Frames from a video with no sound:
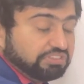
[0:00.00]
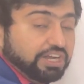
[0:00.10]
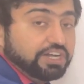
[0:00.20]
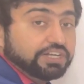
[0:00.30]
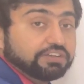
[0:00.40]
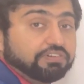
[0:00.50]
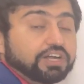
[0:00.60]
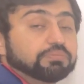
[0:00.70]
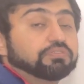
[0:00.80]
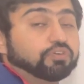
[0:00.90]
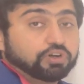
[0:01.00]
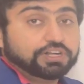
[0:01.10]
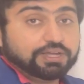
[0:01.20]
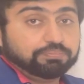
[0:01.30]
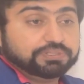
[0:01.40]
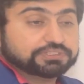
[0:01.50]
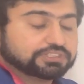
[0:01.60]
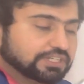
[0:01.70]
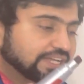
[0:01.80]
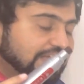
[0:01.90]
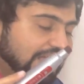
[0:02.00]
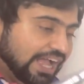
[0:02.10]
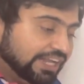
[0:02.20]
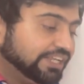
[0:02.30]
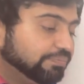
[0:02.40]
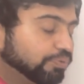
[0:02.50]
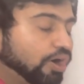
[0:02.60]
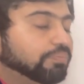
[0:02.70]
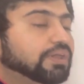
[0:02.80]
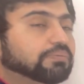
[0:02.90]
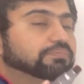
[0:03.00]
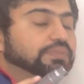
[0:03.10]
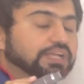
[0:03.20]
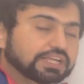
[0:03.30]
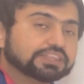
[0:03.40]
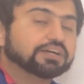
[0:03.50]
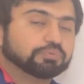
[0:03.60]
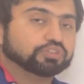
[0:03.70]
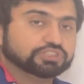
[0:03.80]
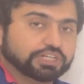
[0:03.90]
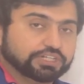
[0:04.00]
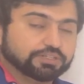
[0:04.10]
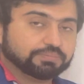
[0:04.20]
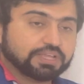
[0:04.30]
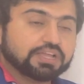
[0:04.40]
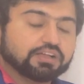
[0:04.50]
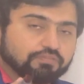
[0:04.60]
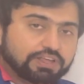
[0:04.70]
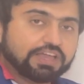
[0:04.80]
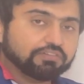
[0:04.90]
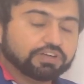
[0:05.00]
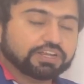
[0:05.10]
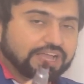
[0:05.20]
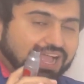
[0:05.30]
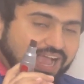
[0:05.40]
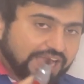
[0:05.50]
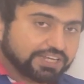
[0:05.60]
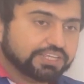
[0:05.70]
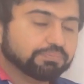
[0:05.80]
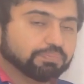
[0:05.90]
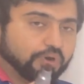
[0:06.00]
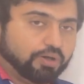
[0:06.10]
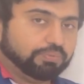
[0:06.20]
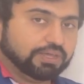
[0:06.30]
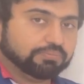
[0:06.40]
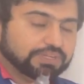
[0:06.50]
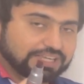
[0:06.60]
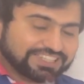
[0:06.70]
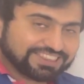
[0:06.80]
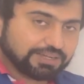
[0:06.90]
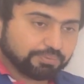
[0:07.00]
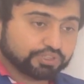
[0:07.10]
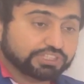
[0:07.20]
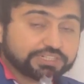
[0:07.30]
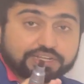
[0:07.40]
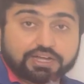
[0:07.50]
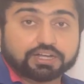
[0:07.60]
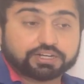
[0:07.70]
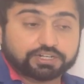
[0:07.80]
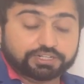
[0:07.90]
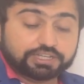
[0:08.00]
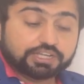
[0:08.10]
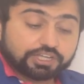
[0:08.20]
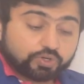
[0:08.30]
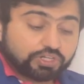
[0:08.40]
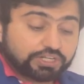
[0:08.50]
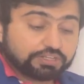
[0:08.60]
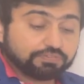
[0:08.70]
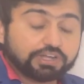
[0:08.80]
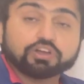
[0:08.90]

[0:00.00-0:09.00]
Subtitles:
identified before it happens. Any problem in the project, whenever any problem in the project occurred, you identify,